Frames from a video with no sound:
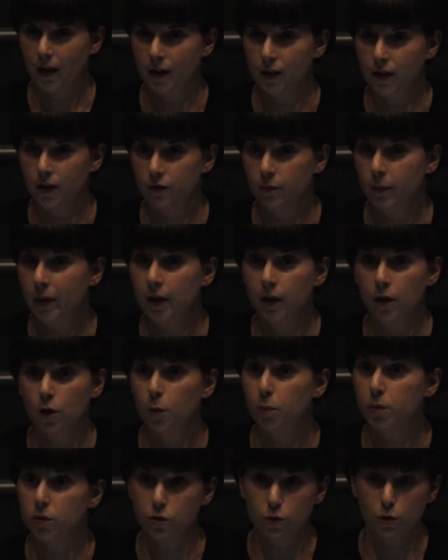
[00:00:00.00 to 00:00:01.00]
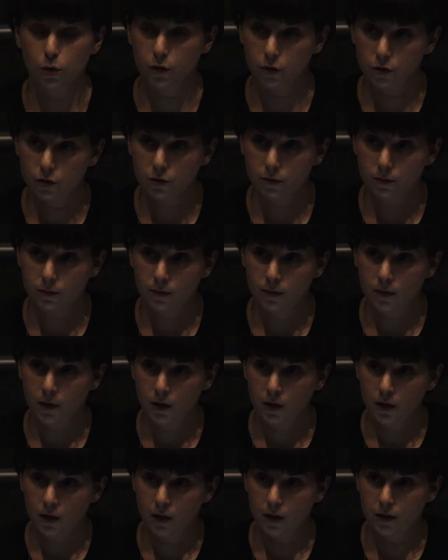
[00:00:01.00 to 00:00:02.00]
And they've made it open source.
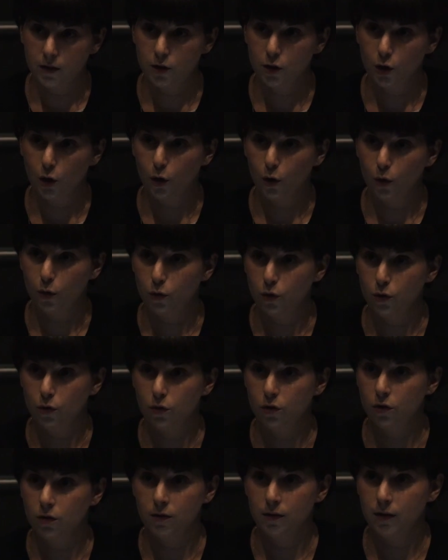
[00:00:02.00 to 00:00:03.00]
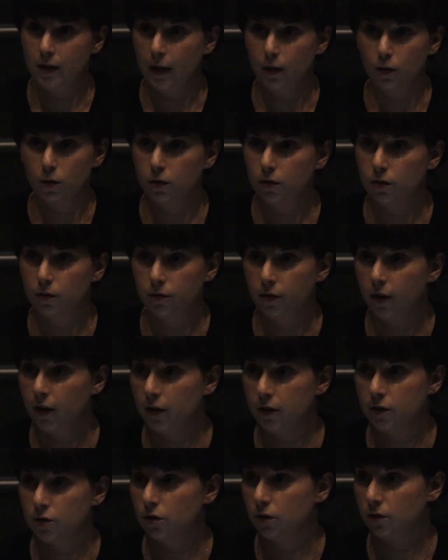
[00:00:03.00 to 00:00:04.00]
And so you can download the
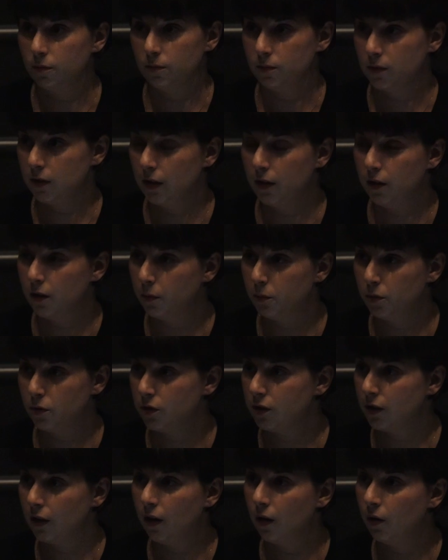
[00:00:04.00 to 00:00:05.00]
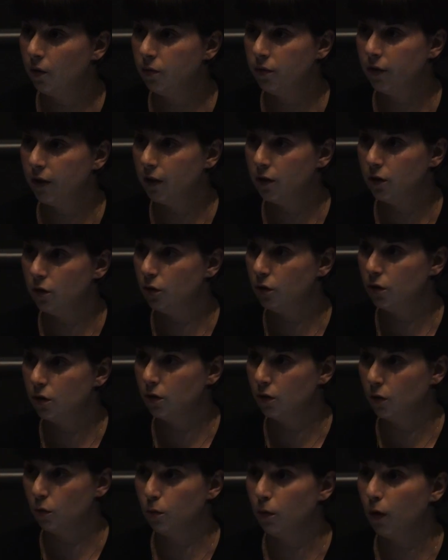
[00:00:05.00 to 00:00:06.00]
files, you can set it up yourself, and you
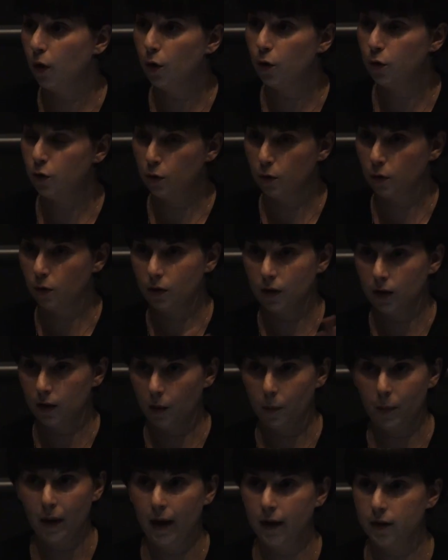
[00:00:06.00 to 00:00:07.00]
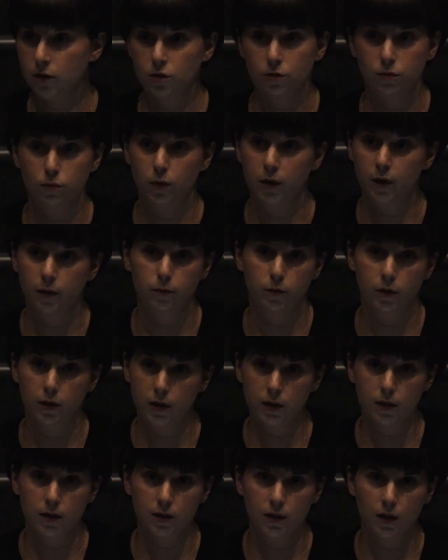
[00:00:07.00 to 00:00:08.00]
can grow your own little patch of whatever it
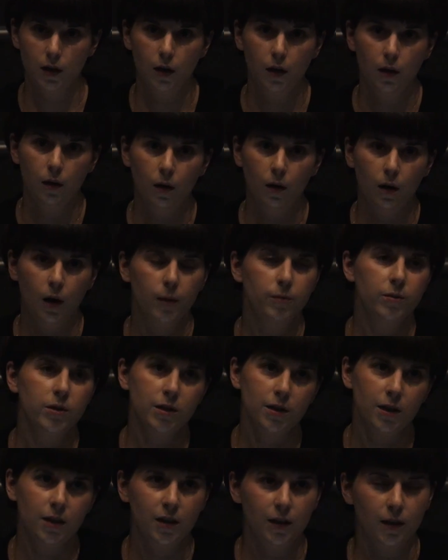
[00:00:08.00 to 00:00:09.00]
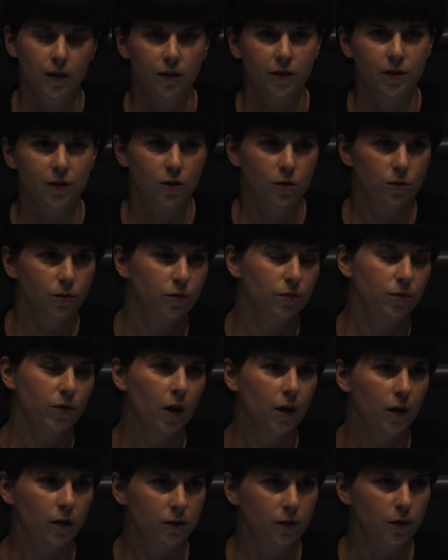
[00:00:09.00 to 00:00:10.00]
is. Obviously in England you've
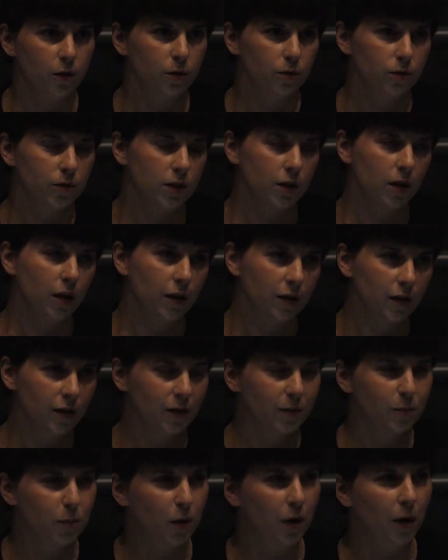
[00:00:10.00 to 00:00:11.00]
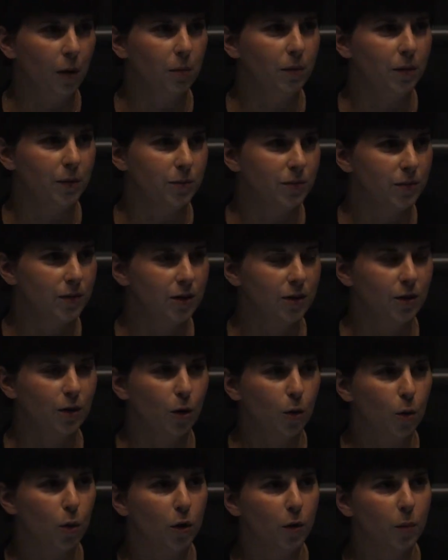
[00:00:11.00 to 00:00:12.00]
got, slug problems
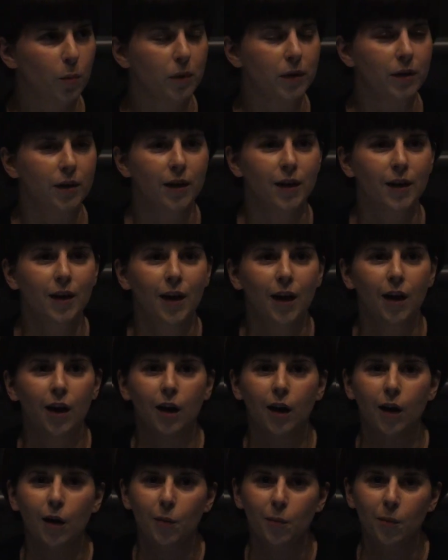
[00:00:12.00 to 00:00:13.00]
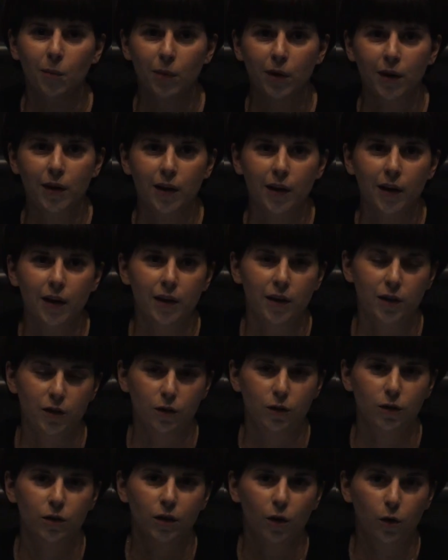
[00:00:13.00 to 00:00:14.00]
galore, but
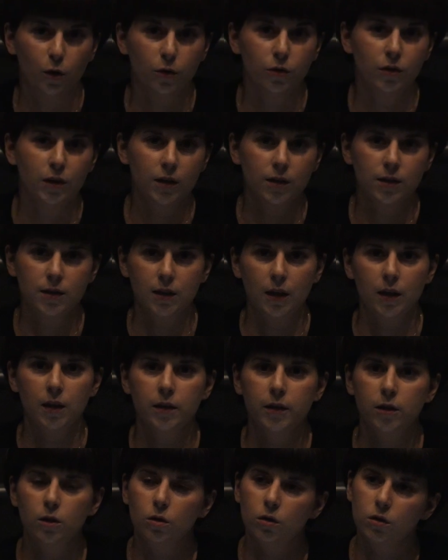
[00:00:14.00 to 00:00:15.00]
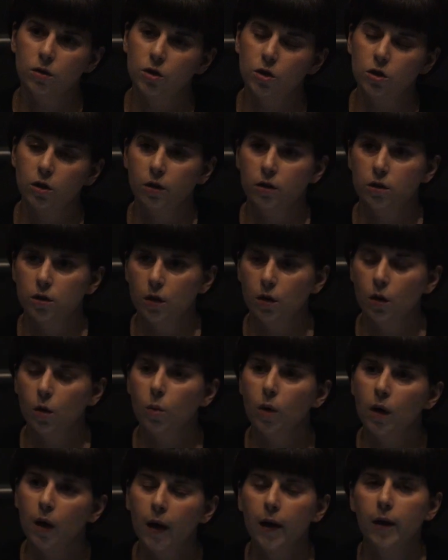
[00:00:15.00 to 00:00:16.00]
there are things suddenly you can start to go,
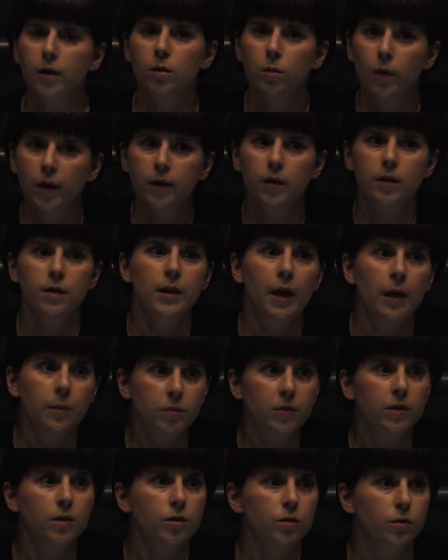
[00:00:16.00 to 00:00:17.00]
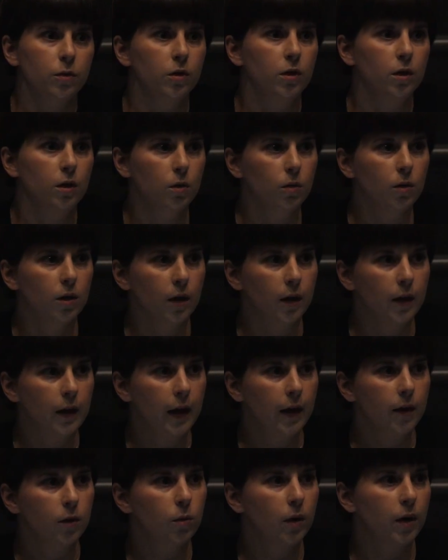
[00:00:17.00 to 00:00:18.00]
well, how do I adapt this for the UK?
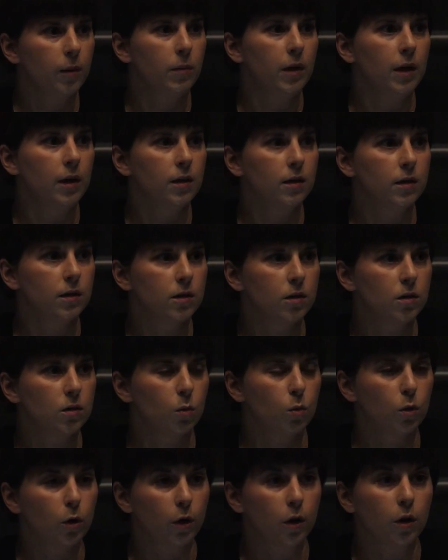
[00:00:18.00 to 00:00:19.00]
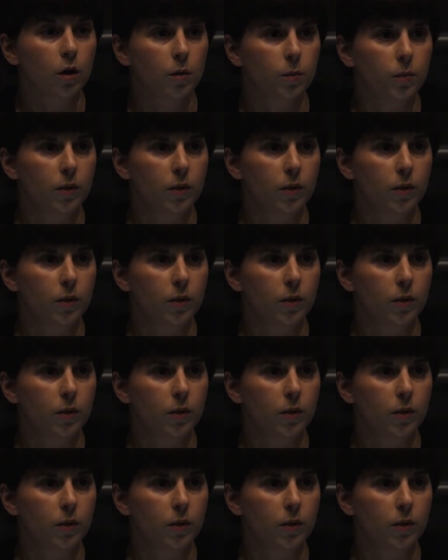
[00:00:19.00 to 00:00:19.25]
How do I make this work?